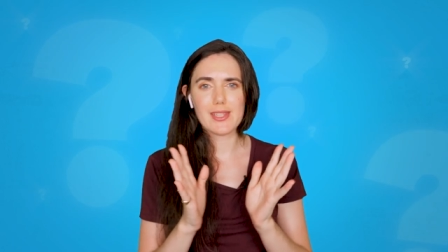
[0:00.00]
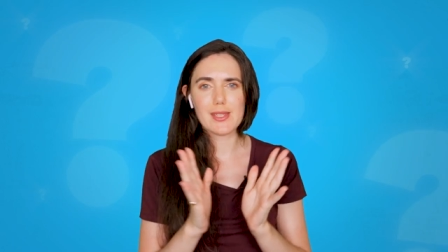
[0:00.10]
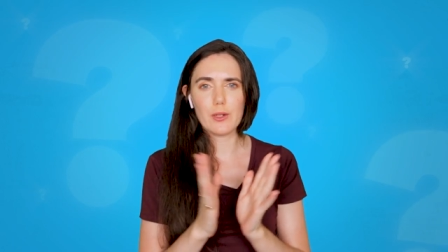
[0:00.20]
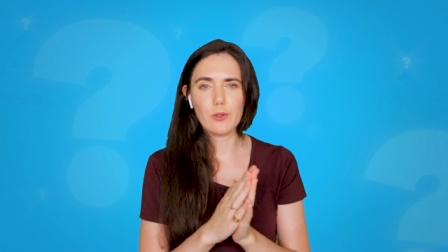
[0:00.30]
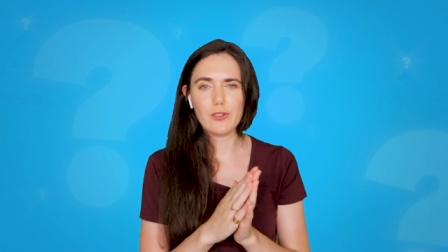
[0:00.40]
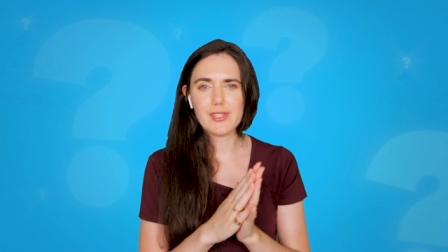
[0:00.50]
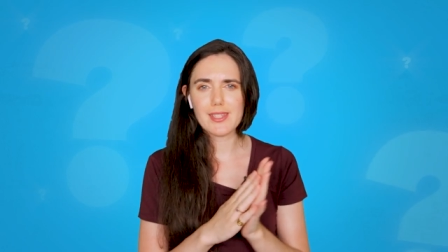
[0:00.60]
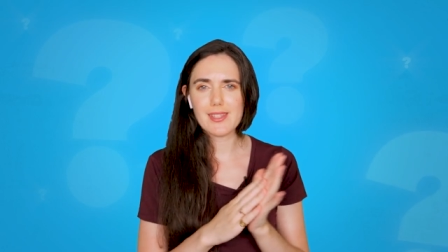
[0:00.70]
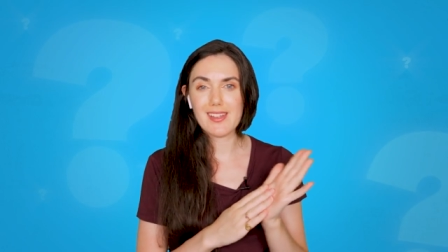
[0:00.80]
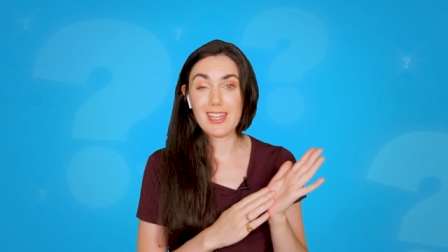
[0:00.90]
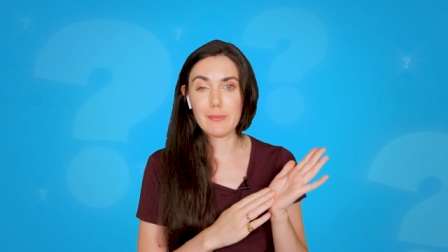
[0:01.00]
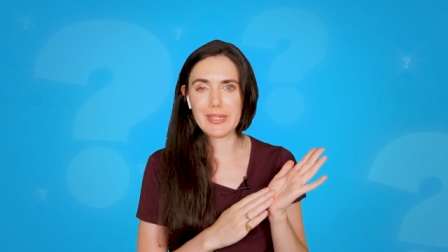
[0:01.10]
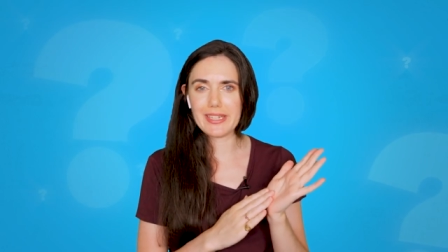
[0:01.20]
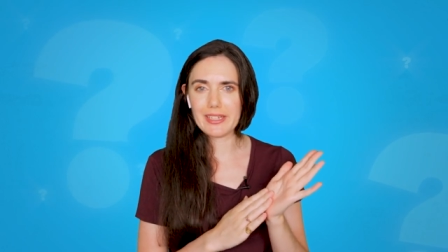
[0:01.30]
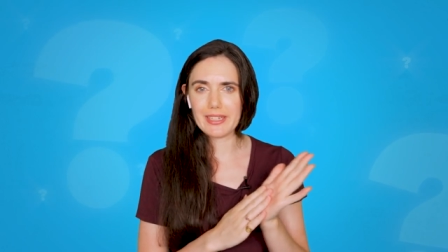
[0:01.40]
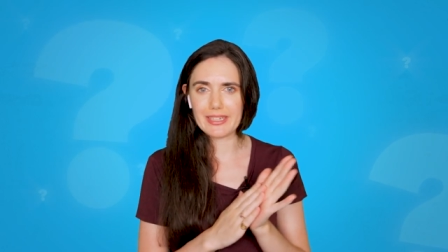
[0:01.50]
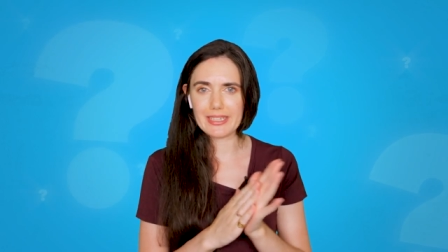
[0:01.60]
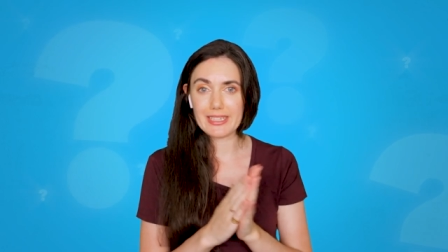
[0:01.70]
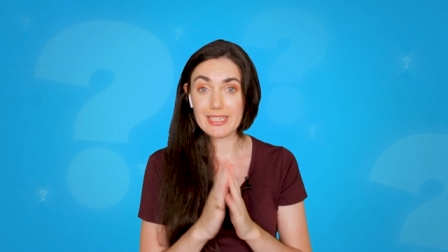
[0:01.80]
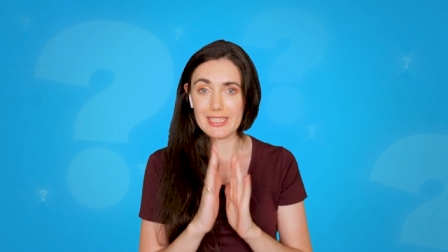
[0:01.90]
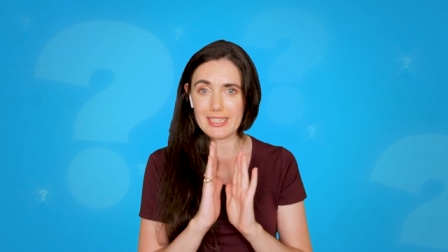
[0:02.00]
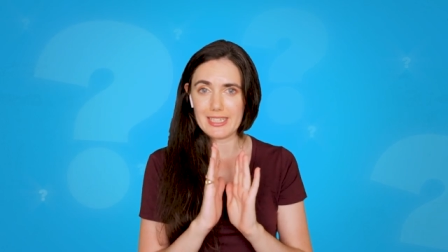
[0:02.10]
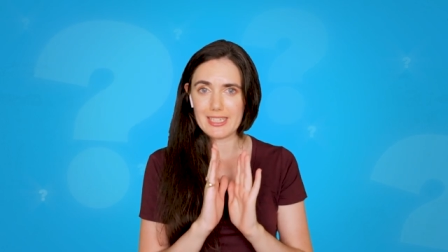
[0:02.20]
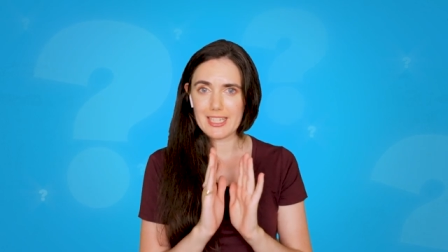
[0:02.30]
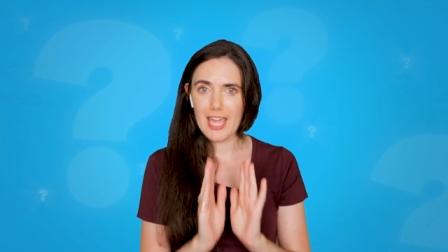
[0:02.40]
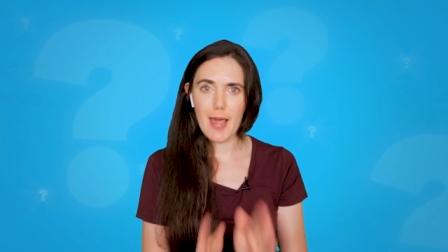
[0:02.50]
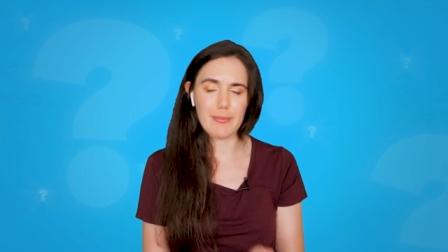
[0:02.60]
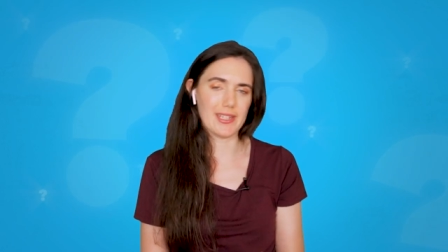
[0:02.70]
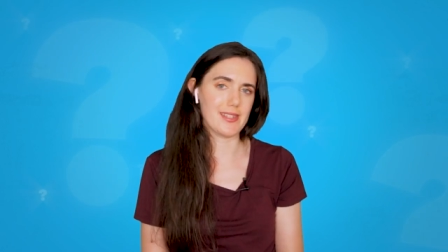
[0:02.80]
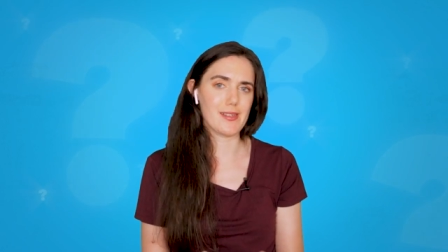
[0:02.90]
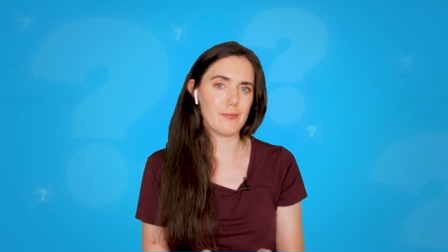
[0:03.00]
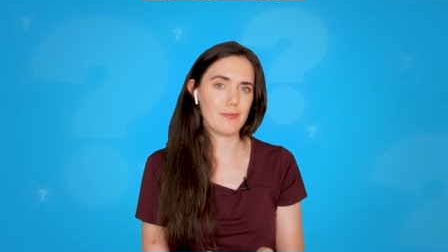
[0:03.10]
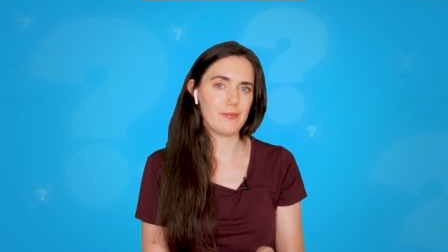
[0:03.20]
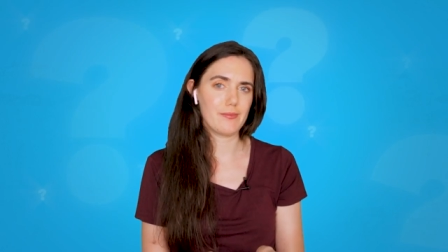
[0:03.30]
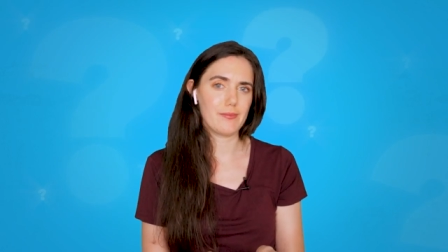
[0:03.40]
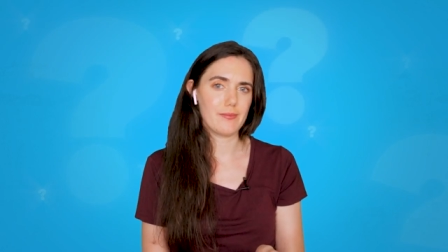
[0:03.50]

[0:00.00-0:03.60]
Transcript: its oldest enemy, capitalism.